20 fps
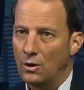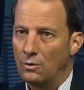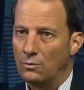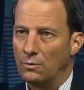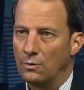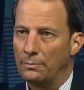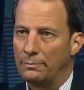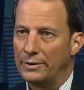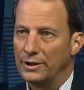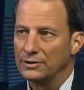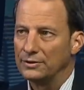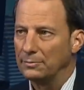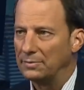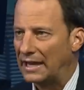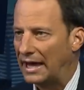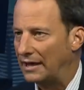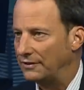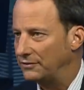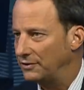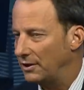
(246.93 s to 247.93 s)
Well, Bill de
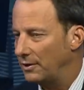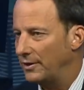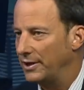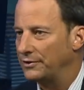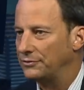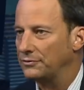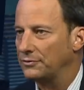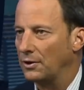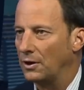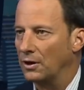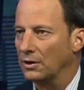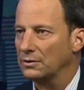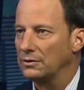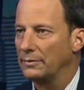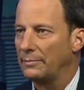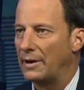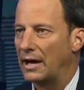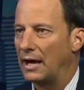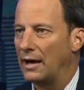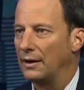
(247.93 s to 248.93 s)
Blasio has talked
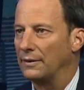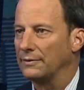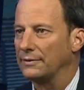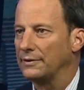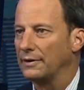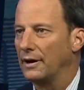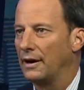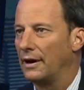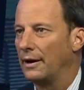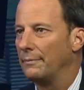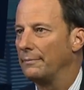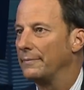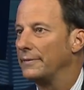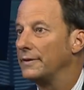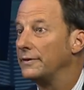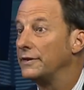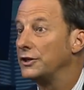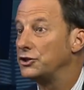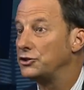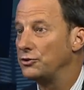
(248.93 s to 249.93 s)
about um,
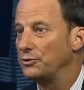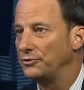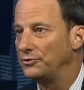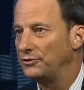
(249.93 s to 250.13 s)
the two